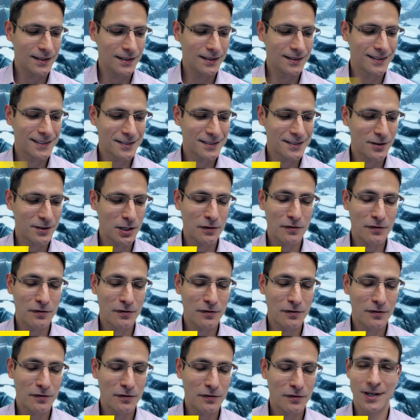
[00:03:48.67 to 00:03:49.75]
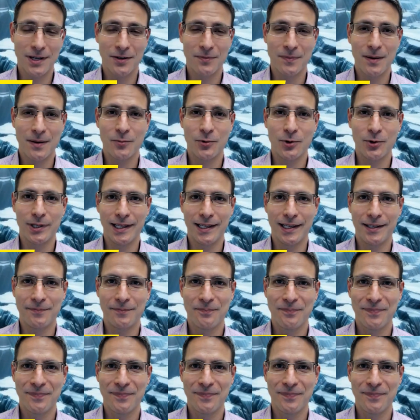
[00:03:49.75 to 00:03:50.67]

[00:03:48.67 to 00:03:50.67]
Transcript: This is a very fun trip down memory lane.